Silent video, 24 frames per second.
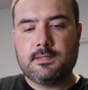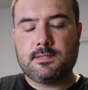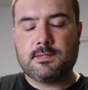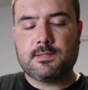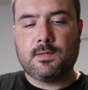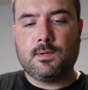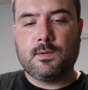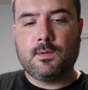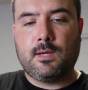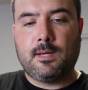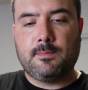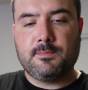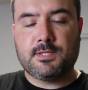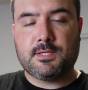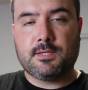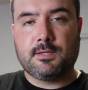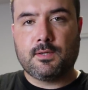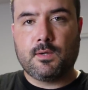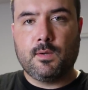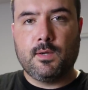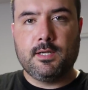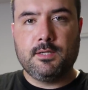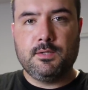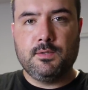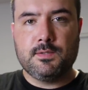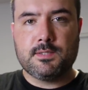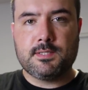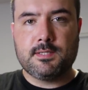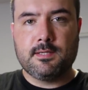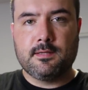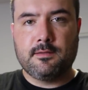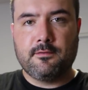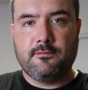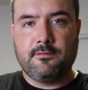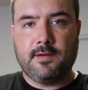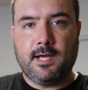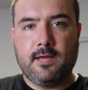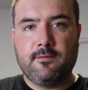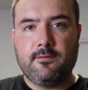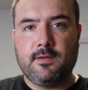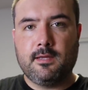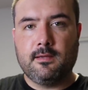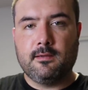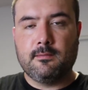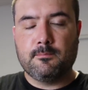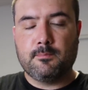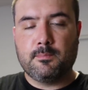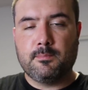So I'm just gonna go ahead and use another 5
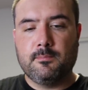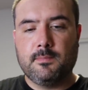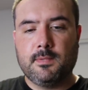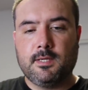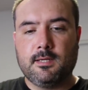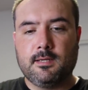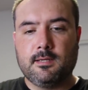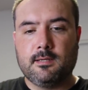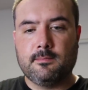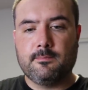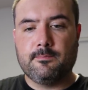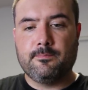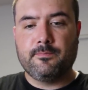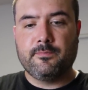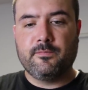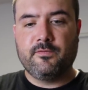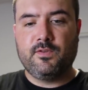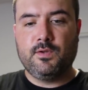amp